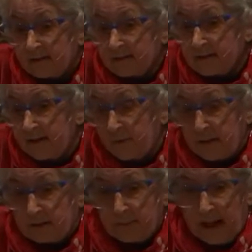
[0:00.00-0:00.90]
has never
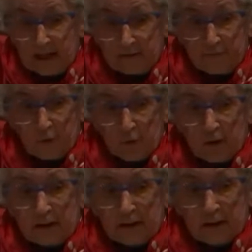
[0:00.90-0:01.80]
been paid
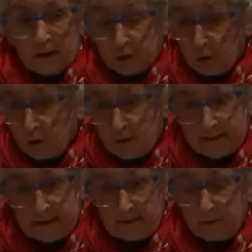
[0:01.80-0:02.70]
for, nor
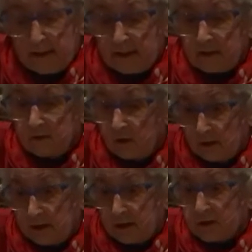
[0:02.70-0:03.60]
has it ever been
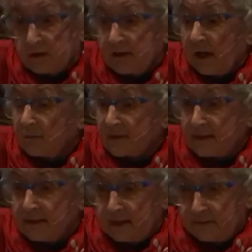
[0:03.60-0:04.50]
acknowledged that that was
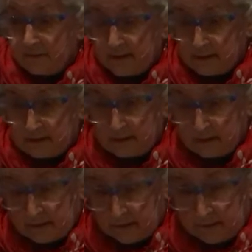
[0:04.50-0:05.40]
theft.
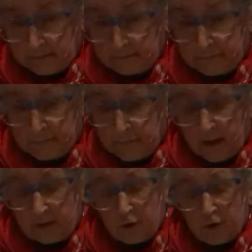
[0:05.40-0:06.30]

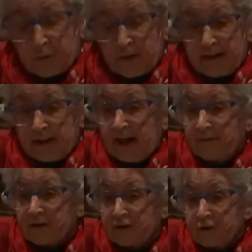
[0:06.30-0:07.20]
And of course, we then
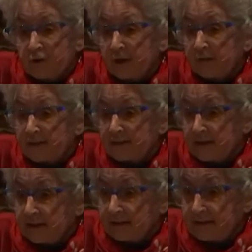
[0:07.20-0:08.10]
have the story of the
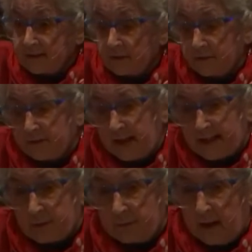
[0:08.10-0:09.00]
city itself, and
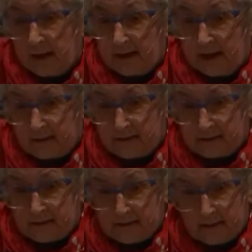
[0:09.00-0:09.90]
that's where my
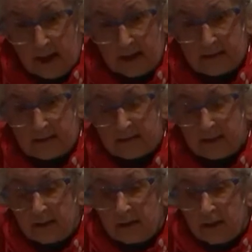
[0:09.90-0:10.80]
analysis starts,
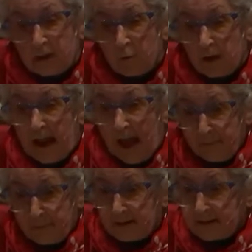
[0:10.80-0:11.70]
in what
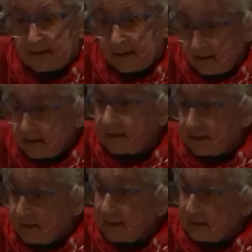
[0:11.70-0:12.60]
happened in the
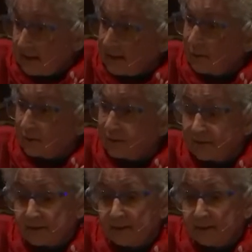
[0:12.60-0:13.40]
city itself.